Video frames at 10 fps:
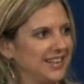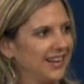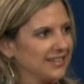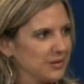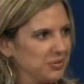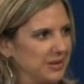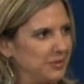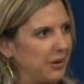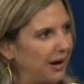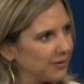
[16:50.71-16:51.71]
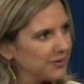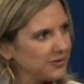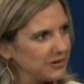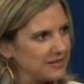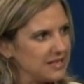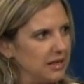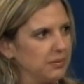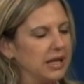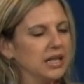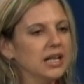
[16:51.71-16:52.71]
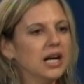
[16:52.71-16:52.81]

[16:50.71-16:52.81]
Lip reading: That's a pretty powerful statement.